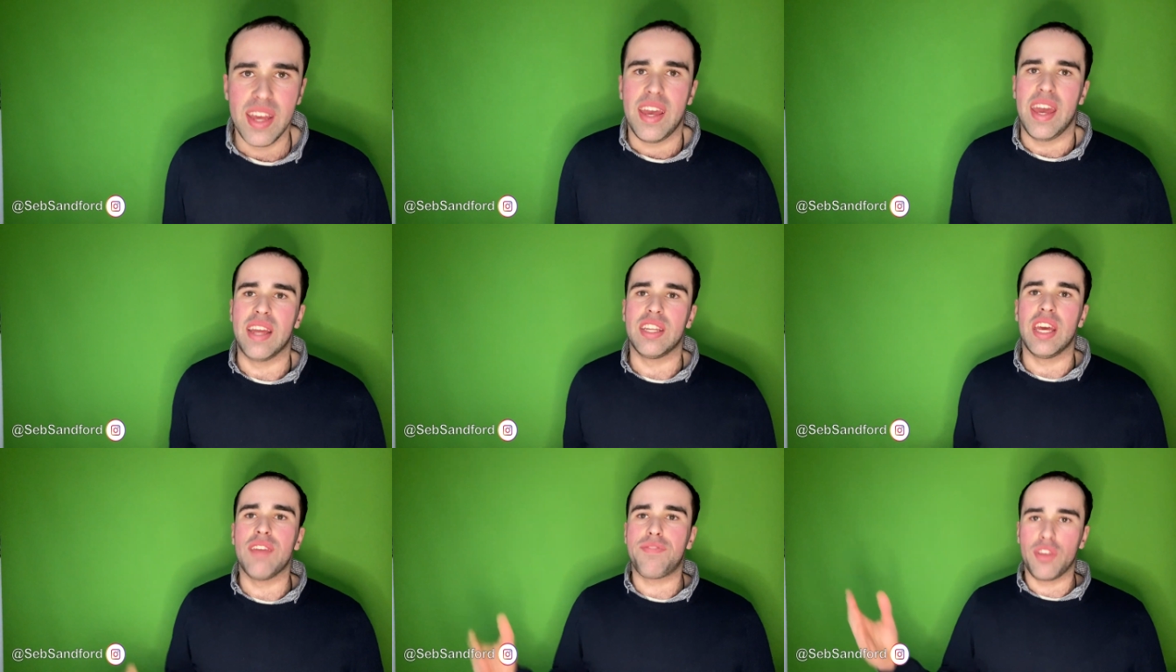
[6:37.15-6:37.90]

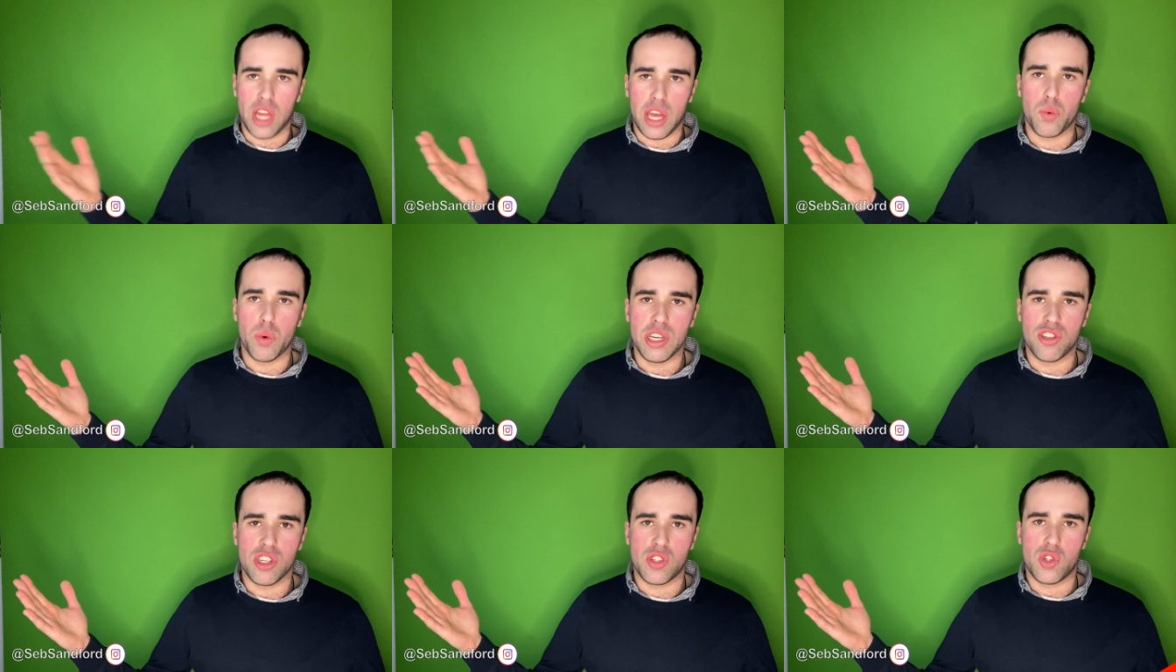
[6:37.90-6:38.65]
And if you like what you
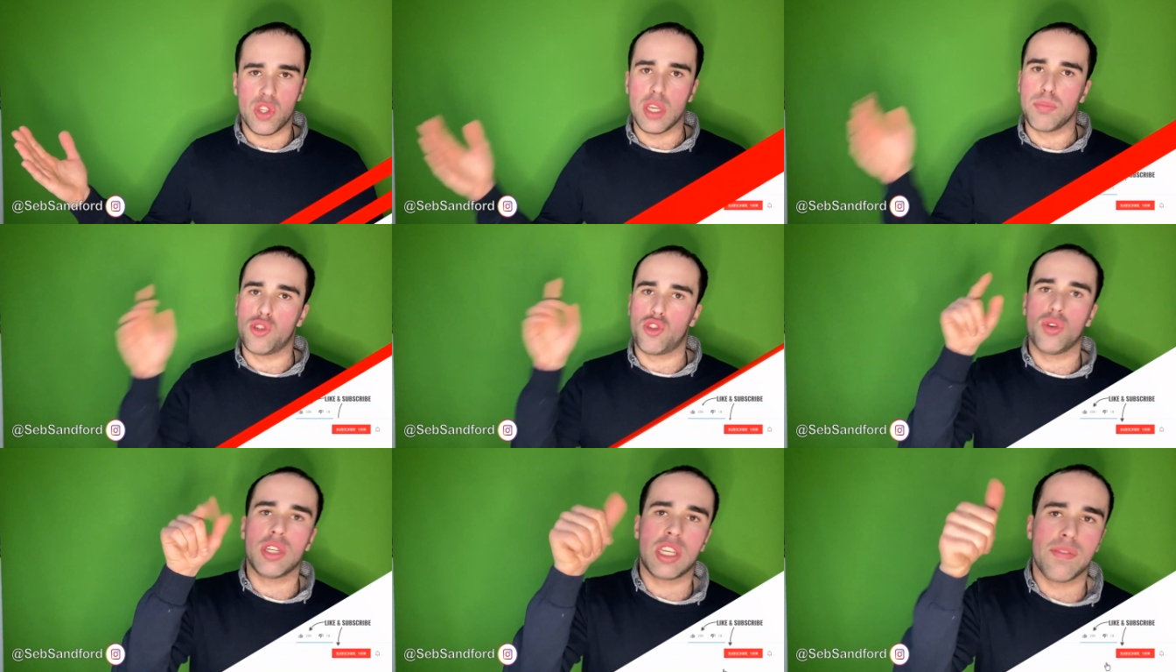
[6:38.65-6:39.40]
just seen, be
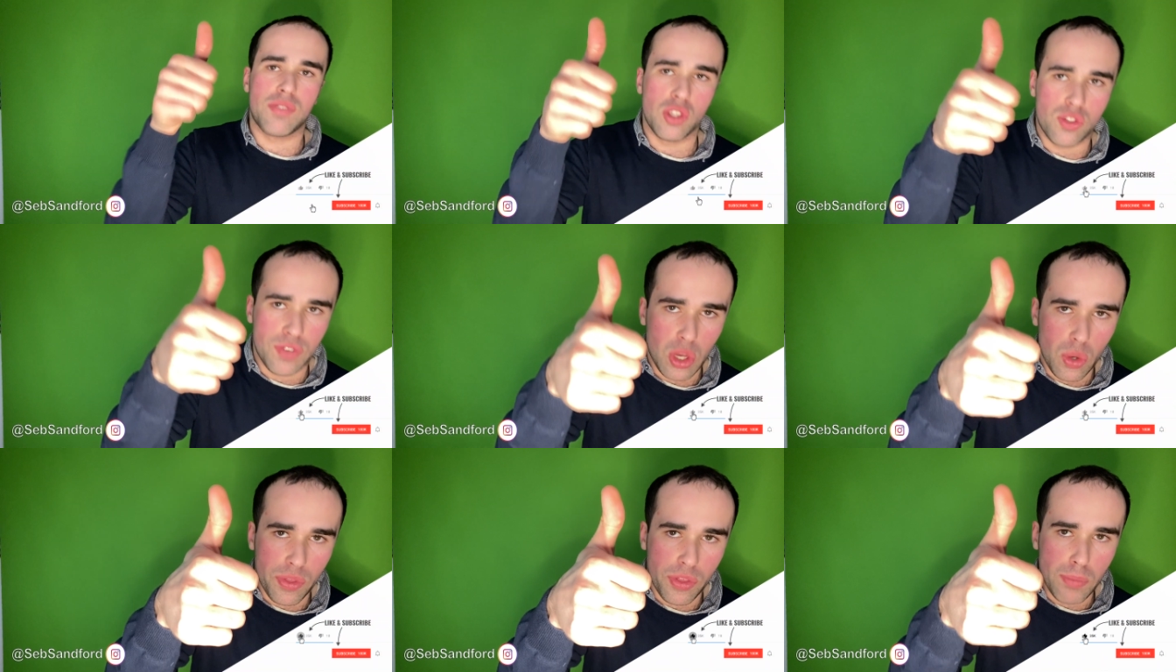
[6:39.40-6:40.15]
sure to give this
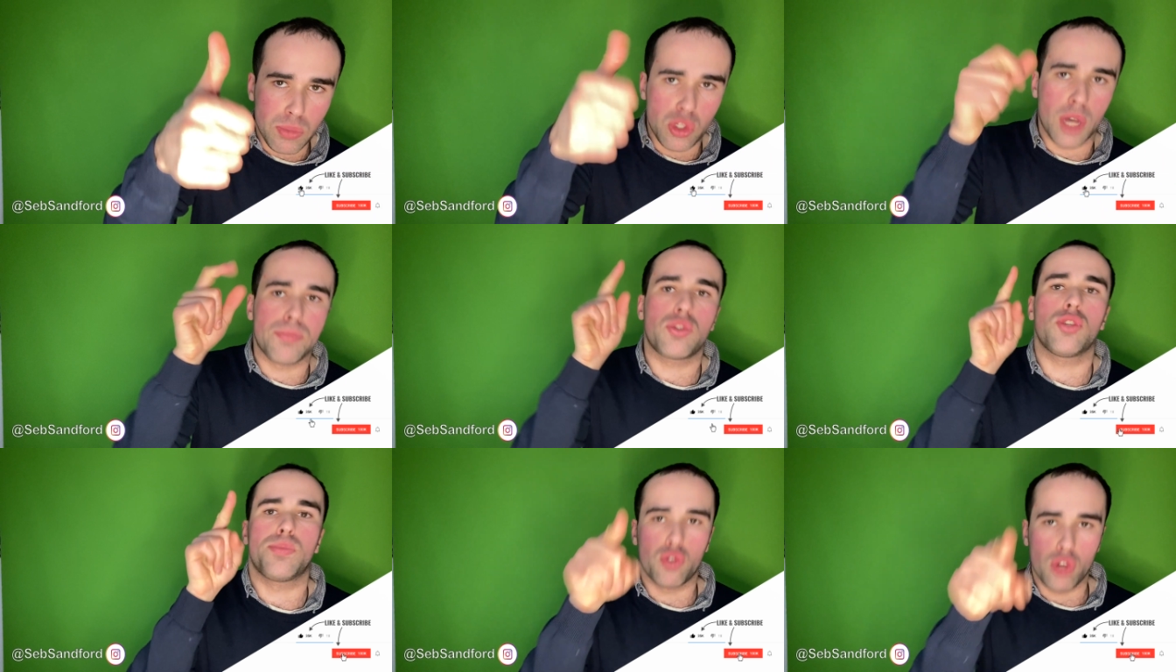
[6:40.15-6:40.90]
video a thumbs up,
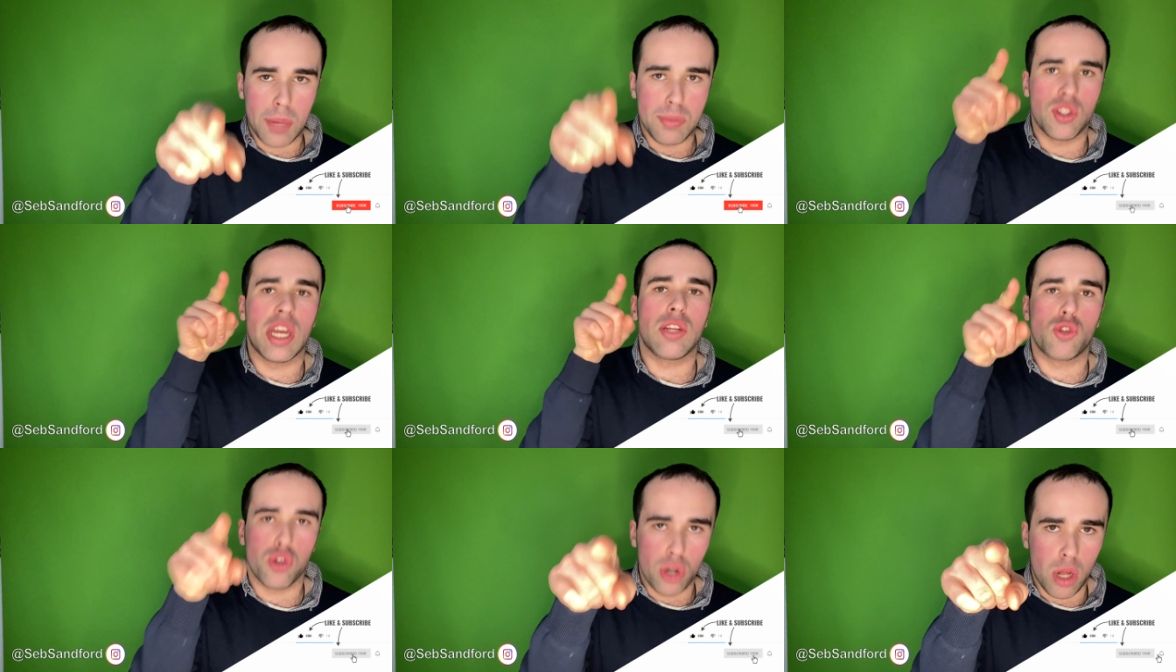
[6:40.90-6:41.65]
subscribe today,
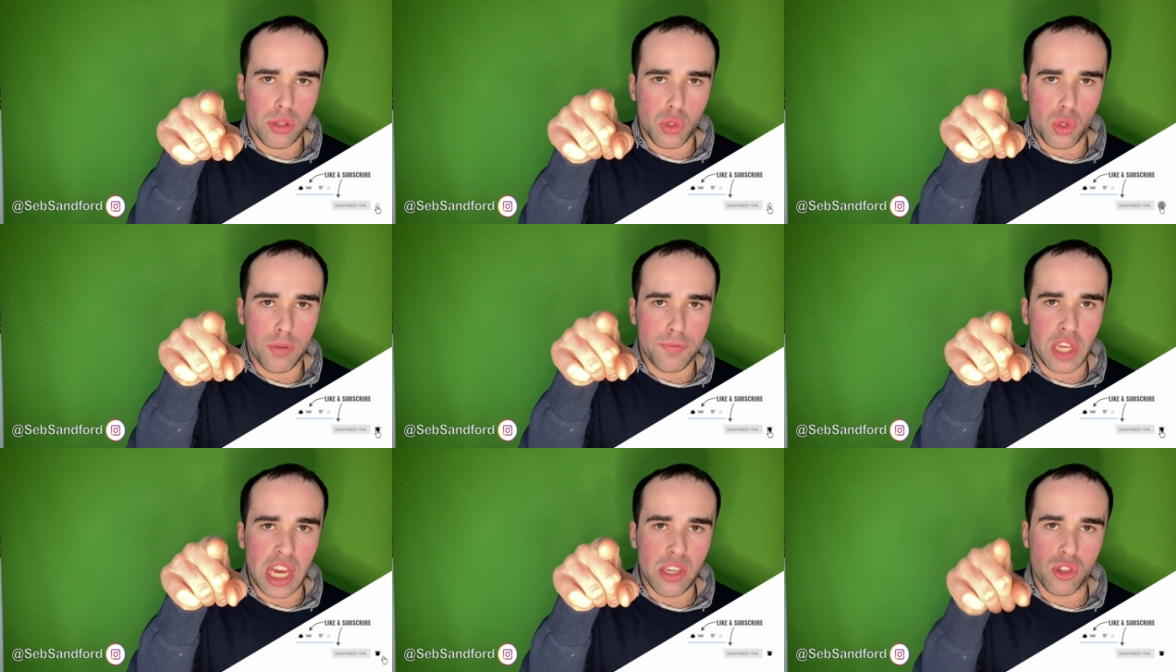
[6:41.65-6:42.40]
turn on those
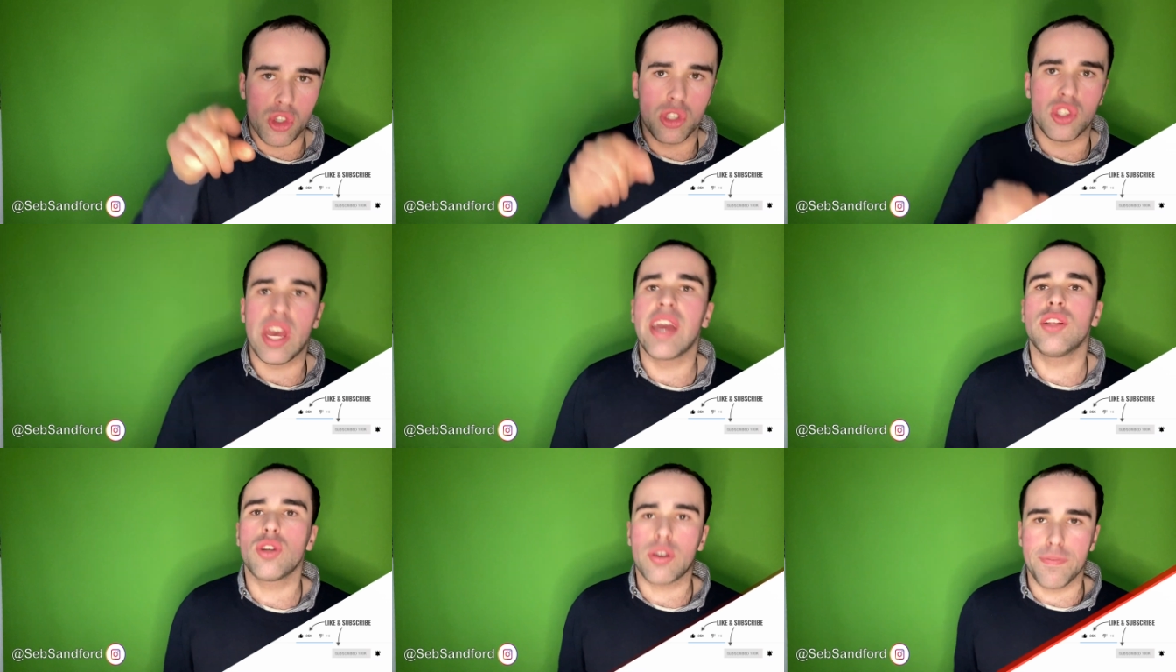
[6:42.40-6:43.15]
notifications,
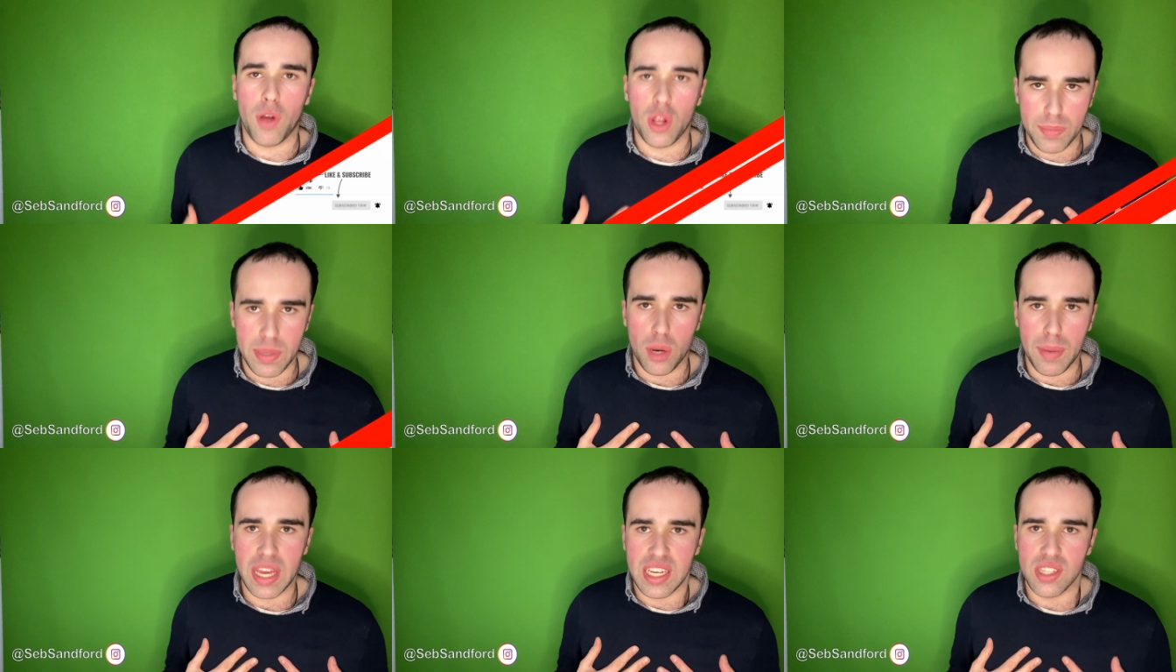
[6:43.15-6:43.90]
and you can follow me on
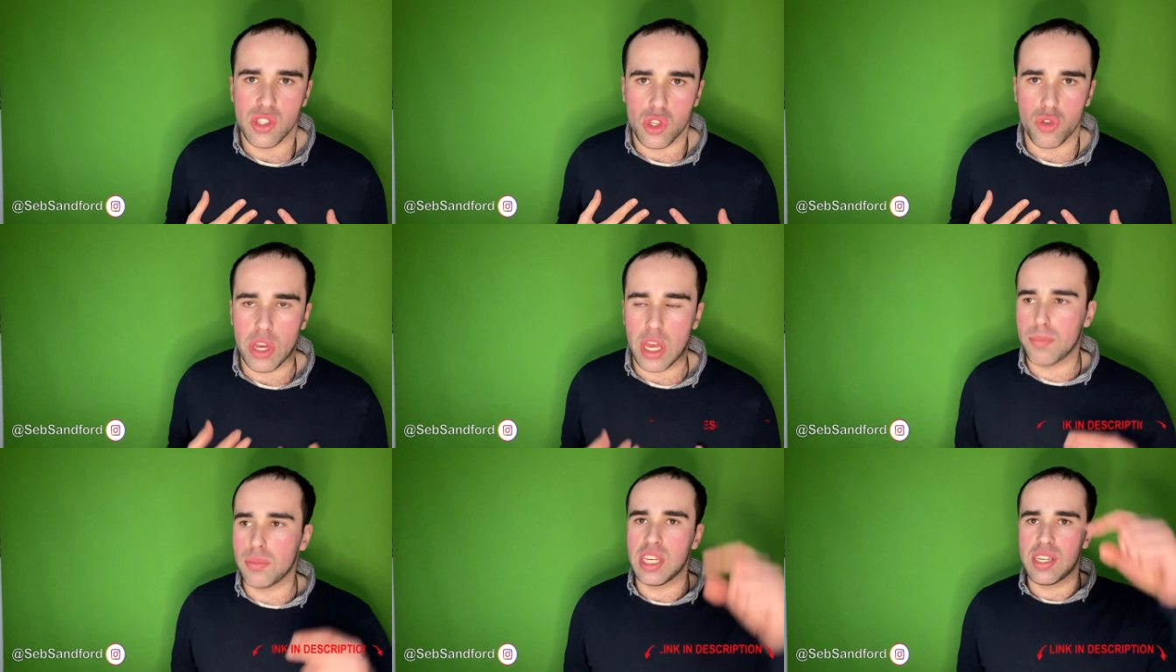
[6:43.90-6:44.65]
my
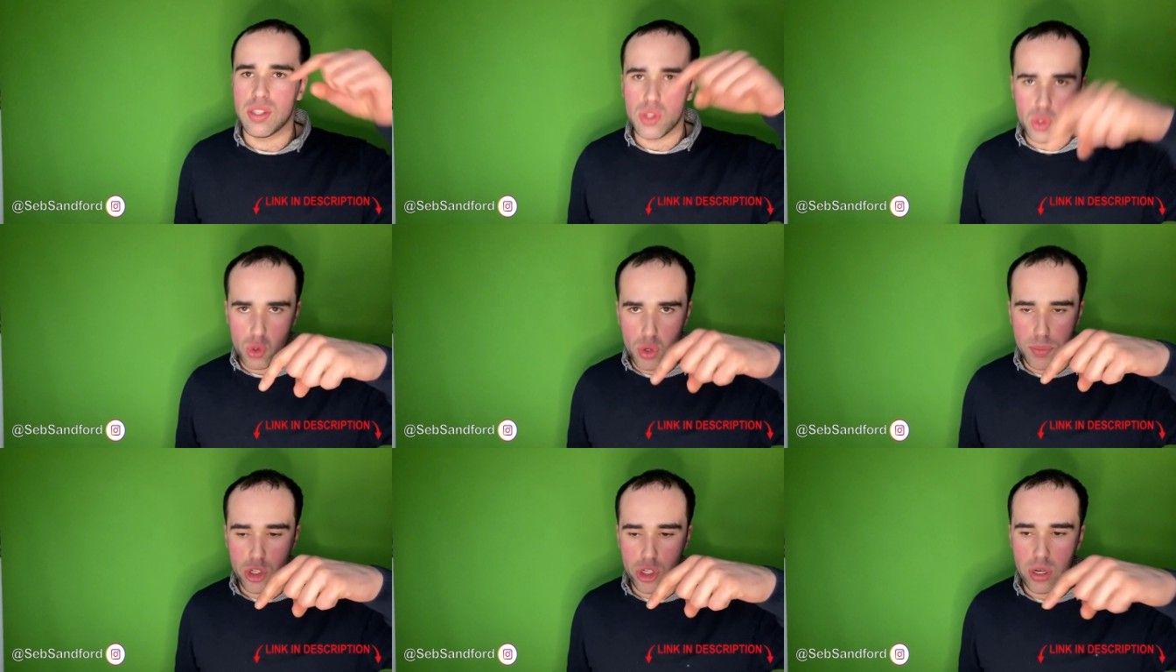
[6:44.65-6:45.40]
Instagram, link in
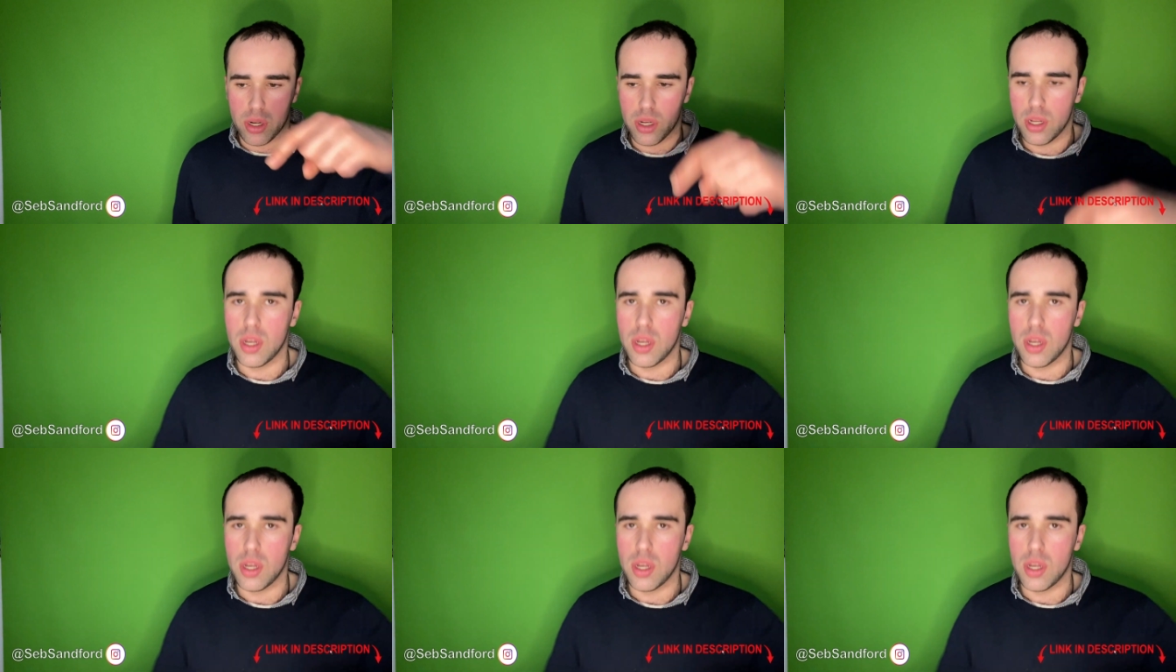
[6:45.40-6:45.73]
description.